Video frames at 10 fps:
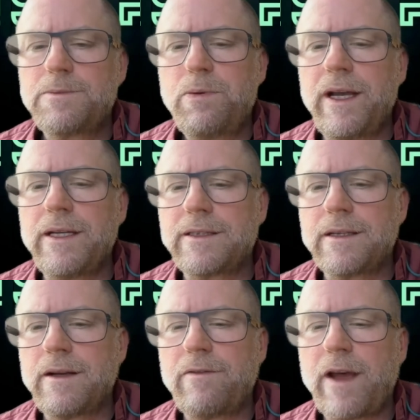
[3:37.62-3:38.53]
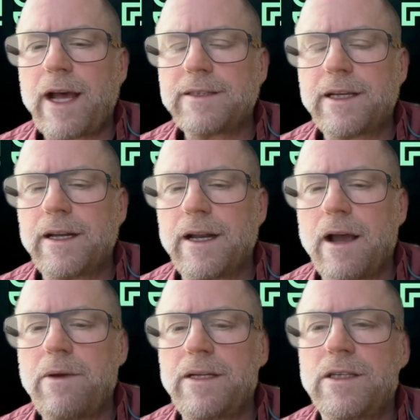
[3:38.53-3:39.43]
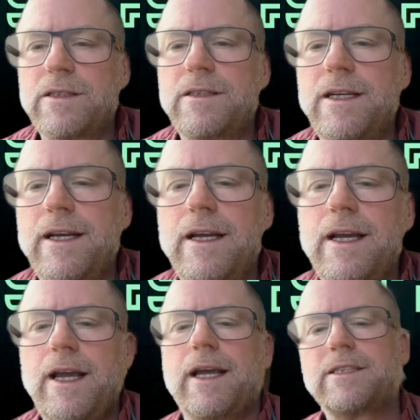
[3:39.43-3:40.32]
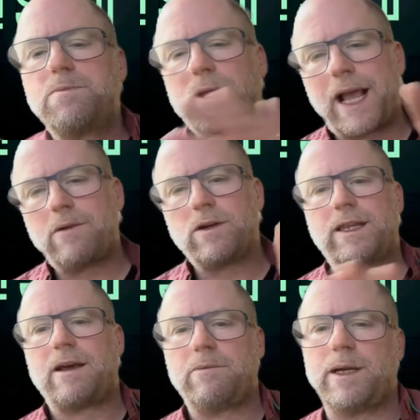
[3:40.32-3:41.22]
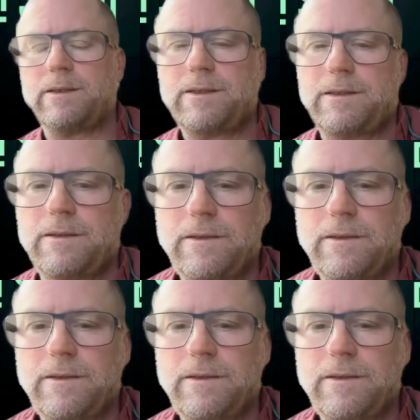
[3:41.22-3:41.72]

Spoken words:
please, Vaskin. Just explain what that means.